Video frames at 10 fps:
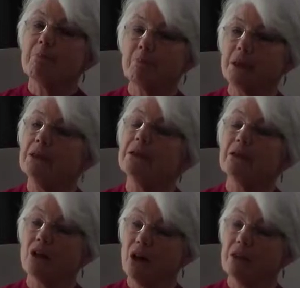billion
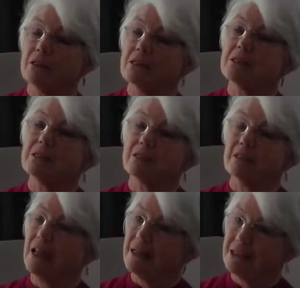
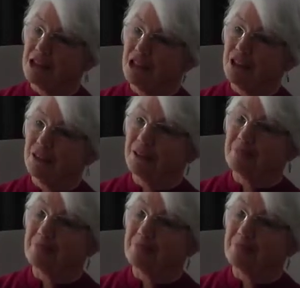last year.